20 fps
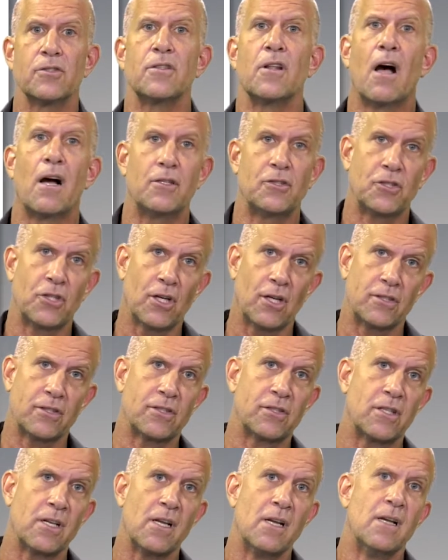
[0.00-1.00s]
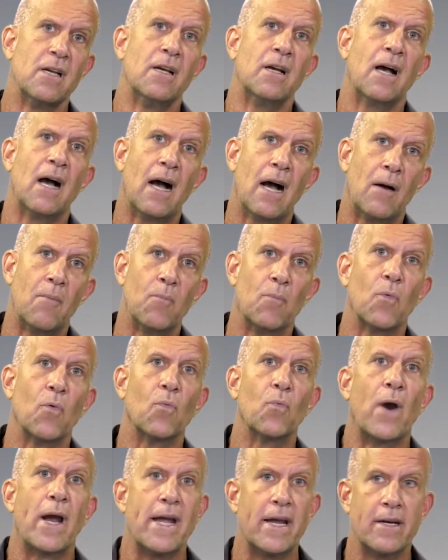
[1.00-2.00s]
not just
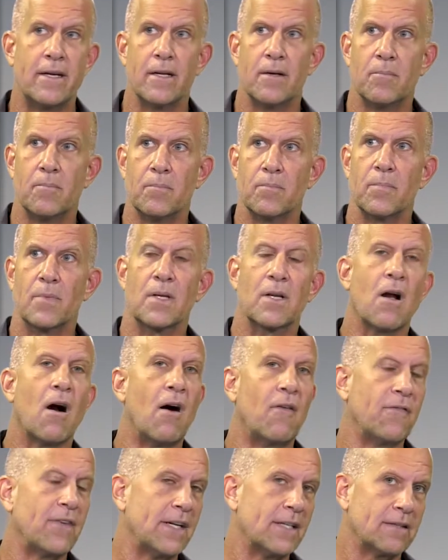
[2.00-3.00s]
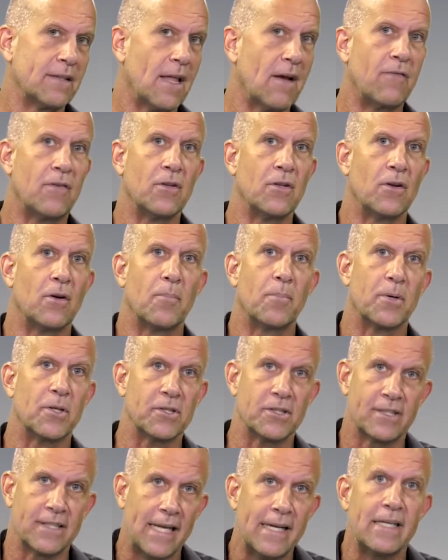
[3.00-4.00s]
random confidence level or
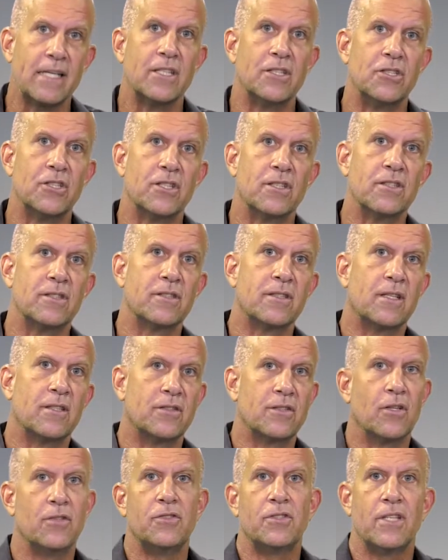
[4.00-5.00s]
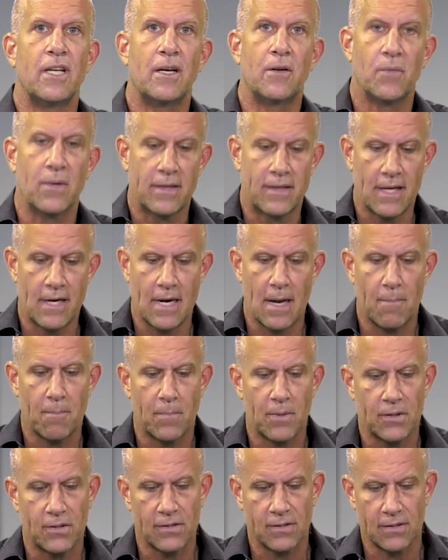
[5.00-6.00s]
percentages associated with the
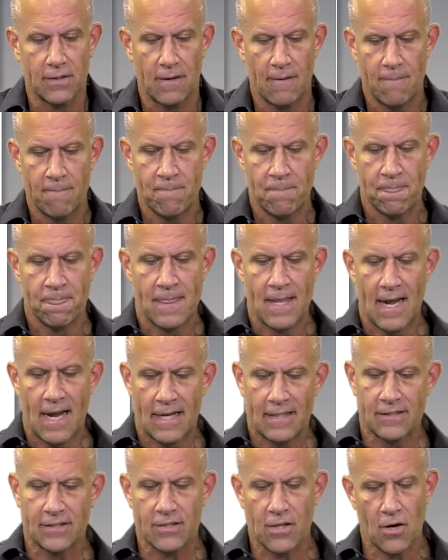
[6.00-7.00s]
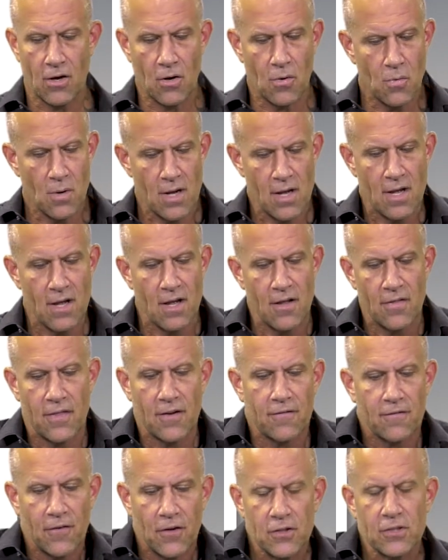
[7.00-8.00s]
numbers. And so the
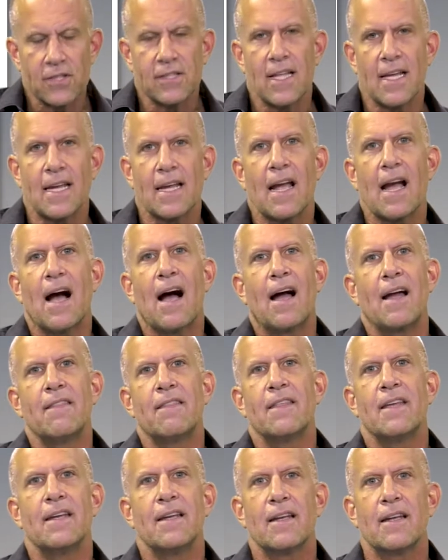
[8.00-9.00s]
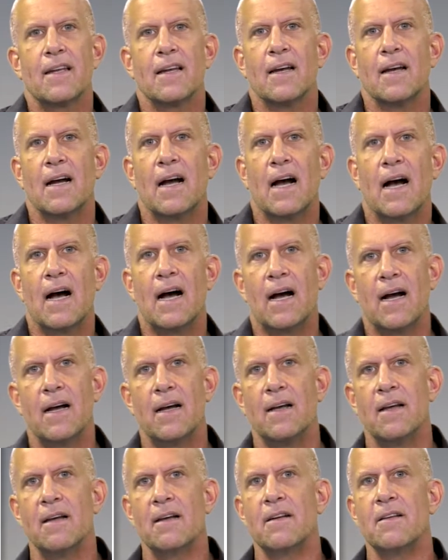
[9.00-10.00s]
first thing I think
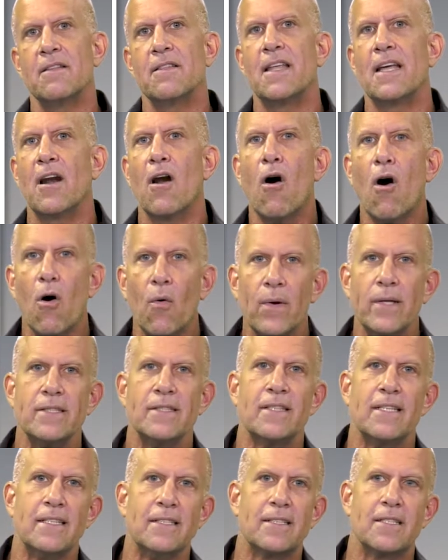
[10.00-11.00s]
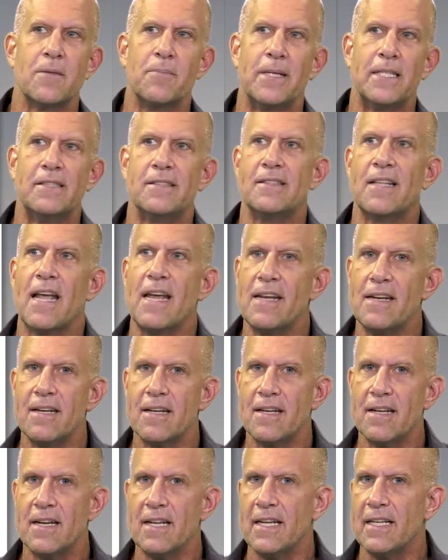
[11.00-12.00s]
that always needs to be
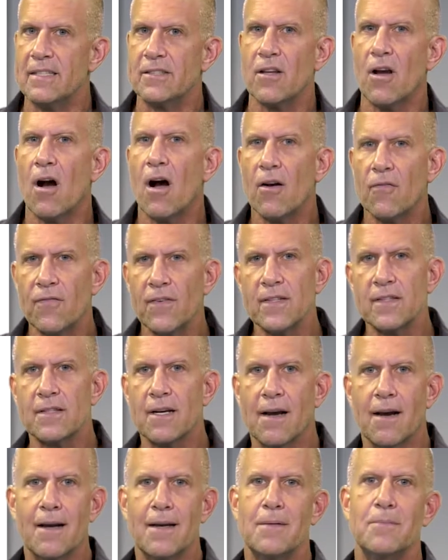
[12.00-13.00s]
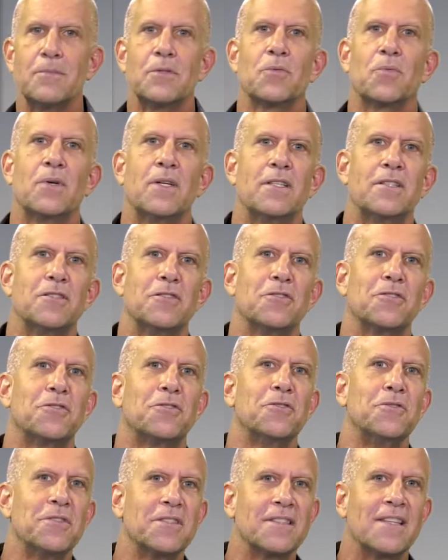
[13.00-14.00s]
stated is oftentimes when
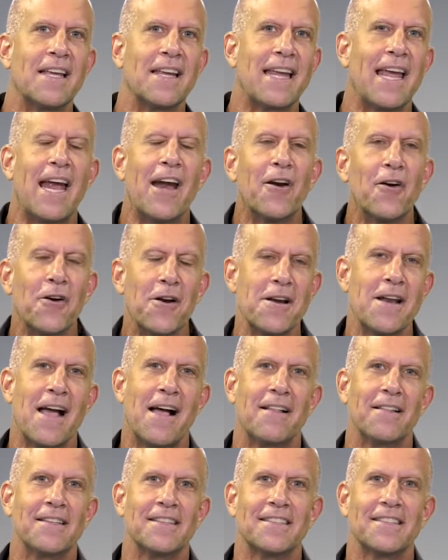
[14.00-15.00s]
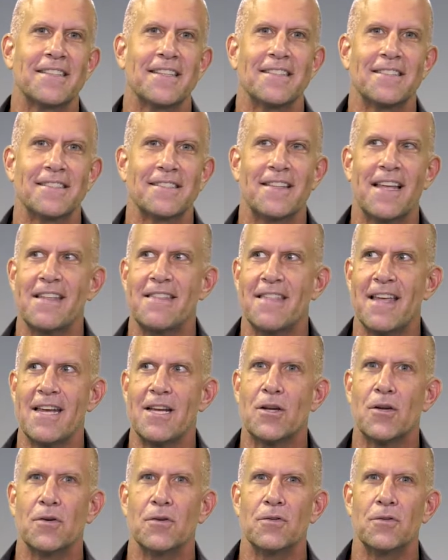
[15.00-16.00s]
students think error analysis, they
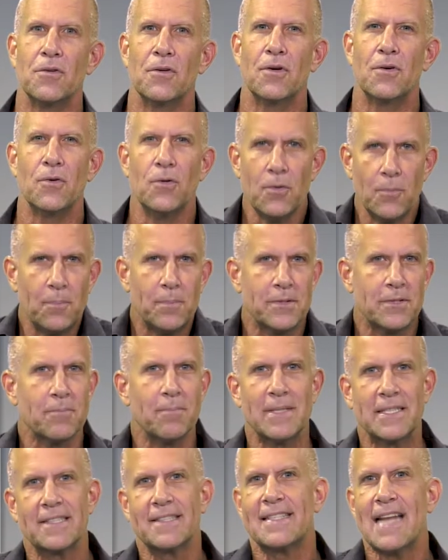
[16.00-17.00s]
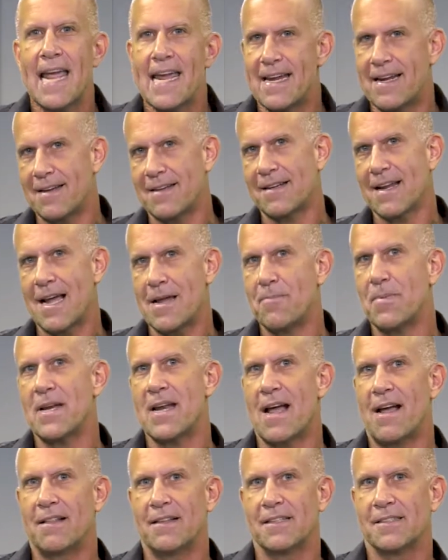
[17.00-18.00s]
think oops, mistake type
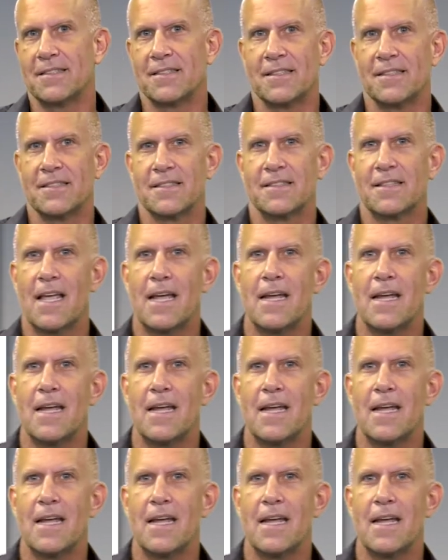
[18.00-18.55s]
analysis.